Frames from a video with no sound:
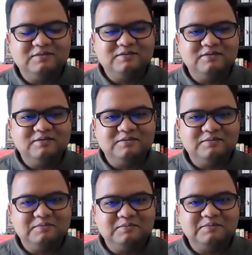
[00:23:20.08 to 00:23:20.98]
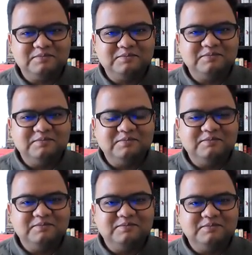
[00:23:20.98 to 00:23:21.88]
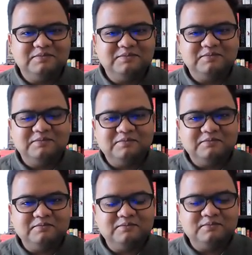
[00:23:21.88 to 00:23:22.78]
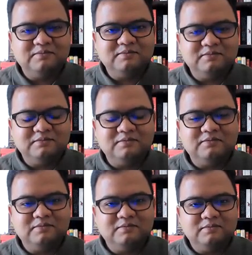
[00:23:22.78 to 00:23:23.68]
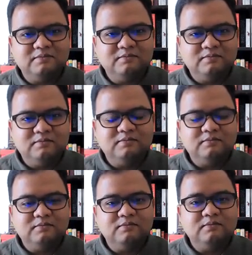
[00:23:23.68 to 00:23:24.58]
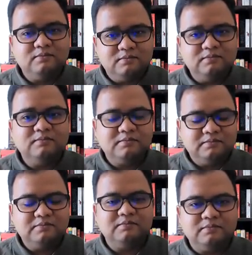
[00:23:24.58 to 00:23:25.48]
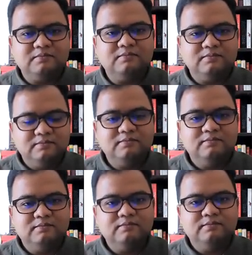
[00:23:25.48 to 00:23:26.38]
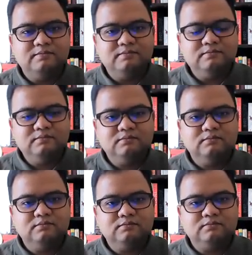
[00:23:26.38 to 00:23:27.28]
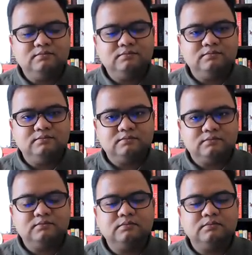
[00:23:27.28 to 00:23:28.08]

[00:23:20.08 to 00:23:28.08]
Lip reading: (not speaking)